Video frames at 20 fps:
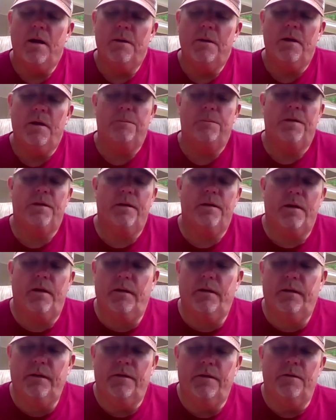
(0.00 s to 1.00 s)
I, I mean,
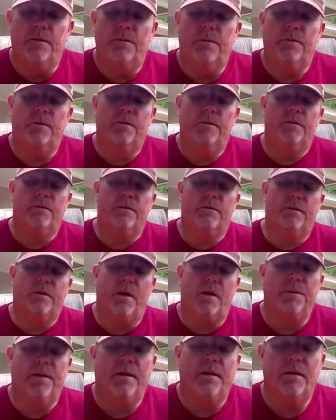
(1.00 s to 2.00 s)
you know,
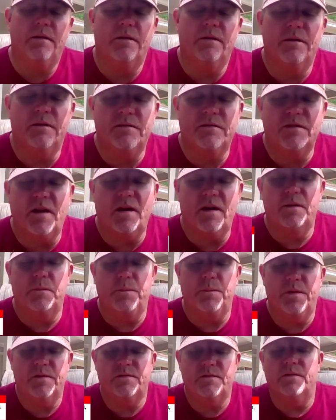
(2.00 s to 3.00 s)
coming into this side of the
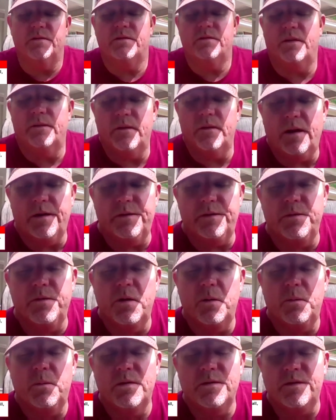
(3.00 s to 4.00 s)
business, I, I do
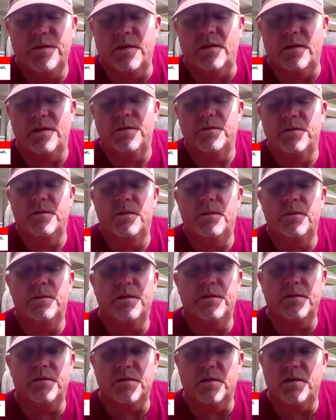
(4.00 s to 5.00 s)
know one thing. I do know
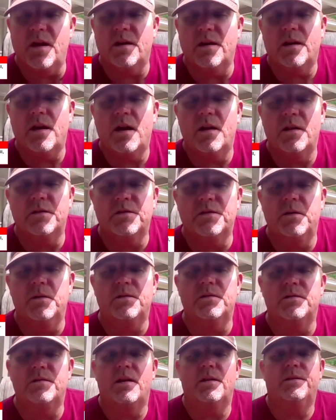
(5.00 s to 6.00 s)
that there's a lot of college
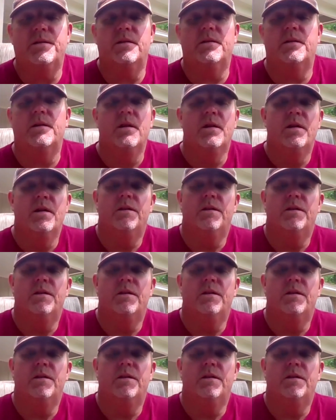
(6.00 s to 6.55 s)
coaches out there